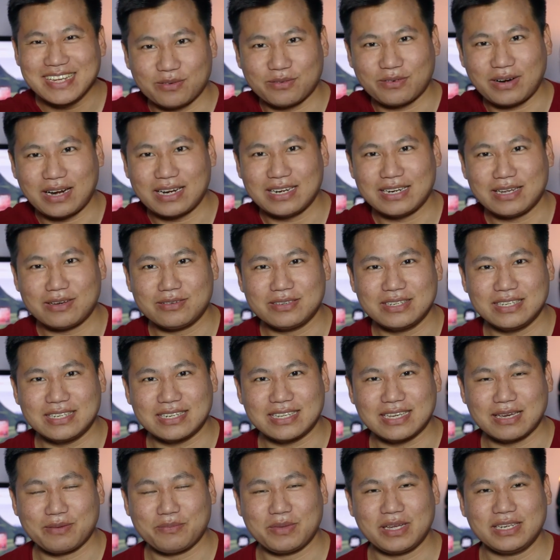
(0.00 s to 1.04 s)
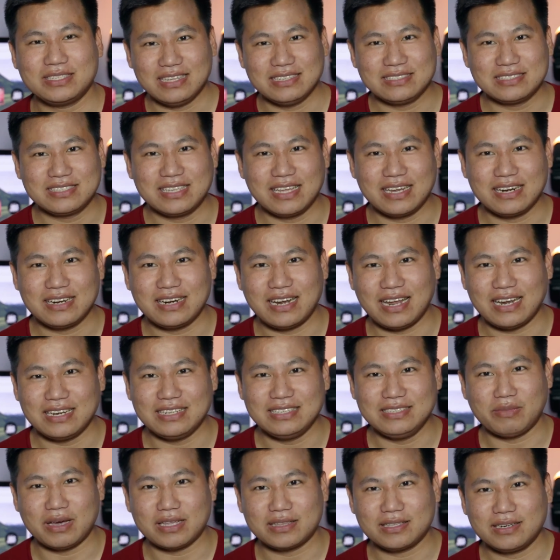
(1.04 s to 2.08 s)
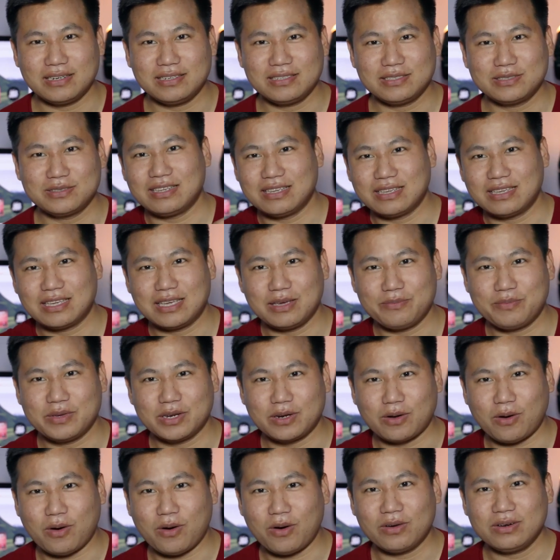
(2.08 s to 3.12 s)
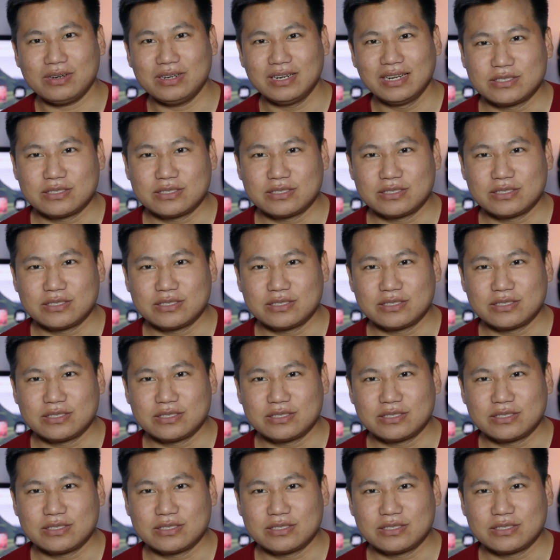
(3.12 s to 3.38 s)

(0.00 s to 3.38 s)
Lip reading: write down in comment, is there any method to keep it on.